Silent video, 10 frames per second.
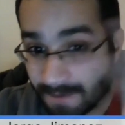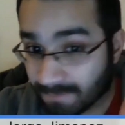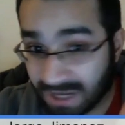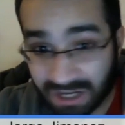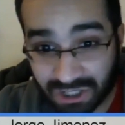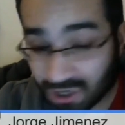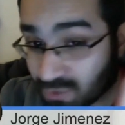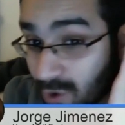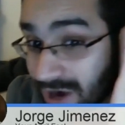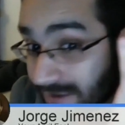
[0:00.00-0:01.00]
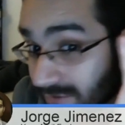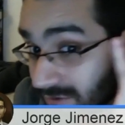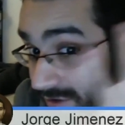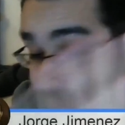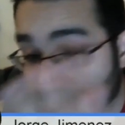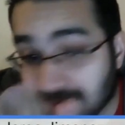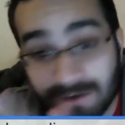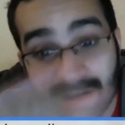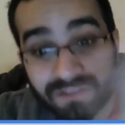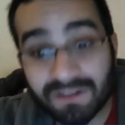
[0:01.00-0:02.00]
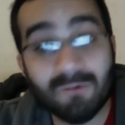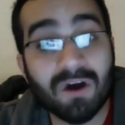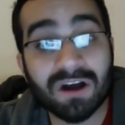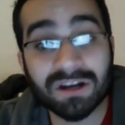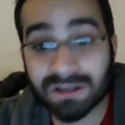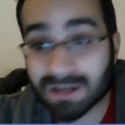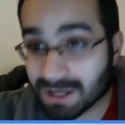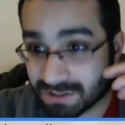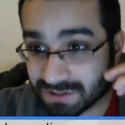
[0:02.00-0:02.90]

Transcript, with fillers: they can charge whatever the fuck they wanted. Yep.